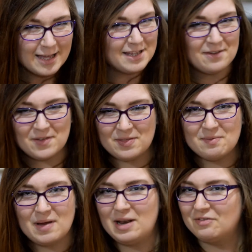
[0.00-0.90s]
given
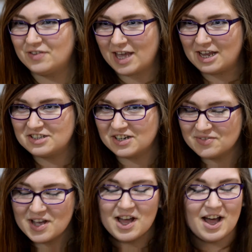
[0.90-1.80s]
my love for ketchup,
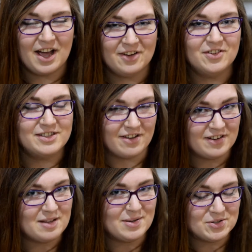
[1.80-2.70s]
I will
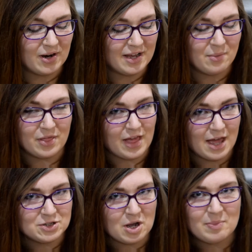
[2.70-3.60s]
definitely be trying it with
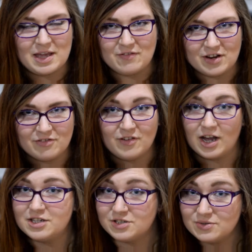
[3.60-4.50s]
ketchup even if
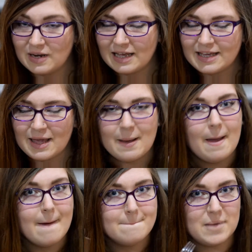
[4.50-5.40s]
I do like it,
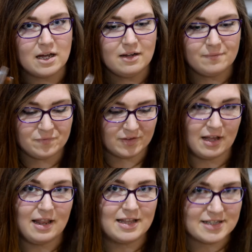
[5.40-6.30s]
but
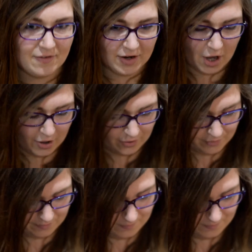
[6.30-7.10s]
let's give it a go.